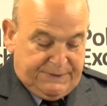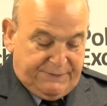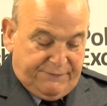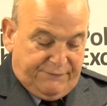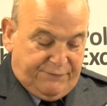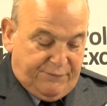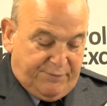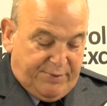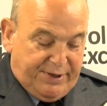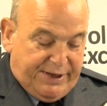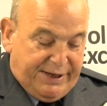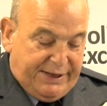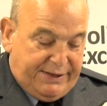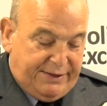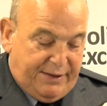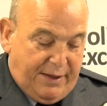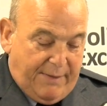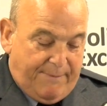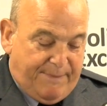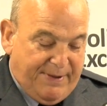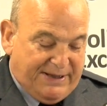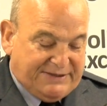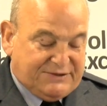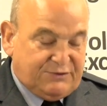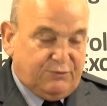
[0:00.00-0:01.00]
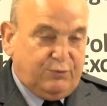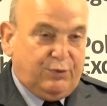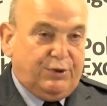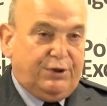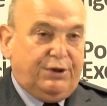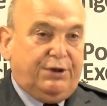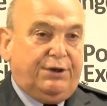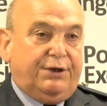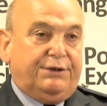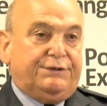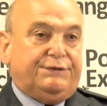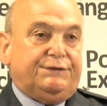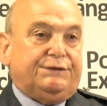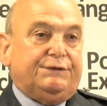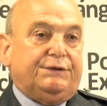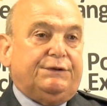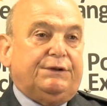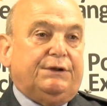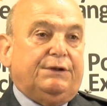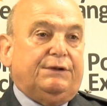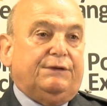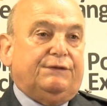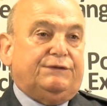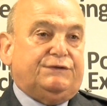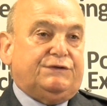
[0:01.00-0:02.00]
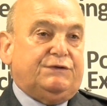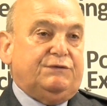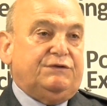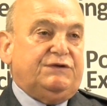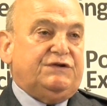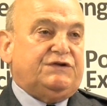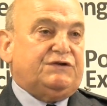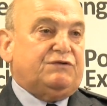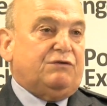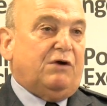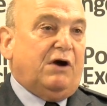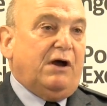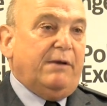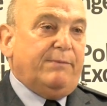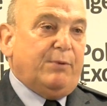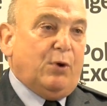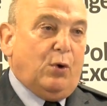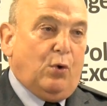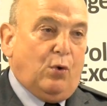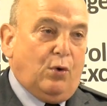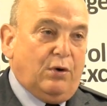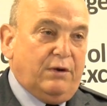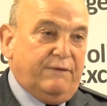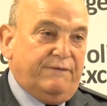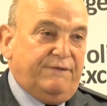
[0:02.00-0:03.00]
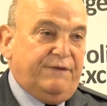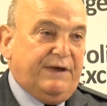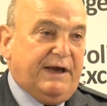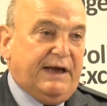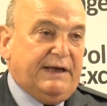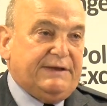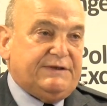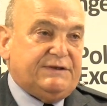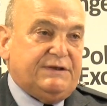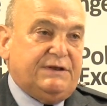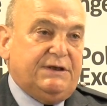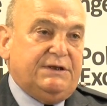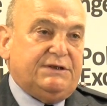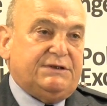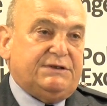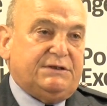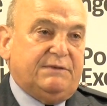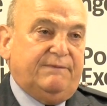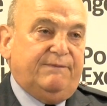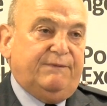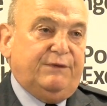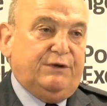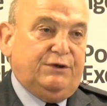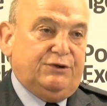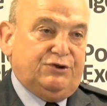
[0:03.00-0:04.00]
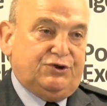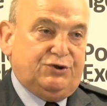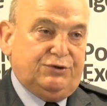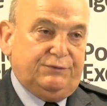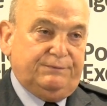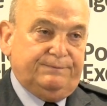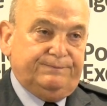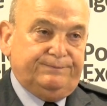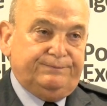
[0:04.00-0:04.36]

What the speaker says: For me, a better word to describe all of that is subversion.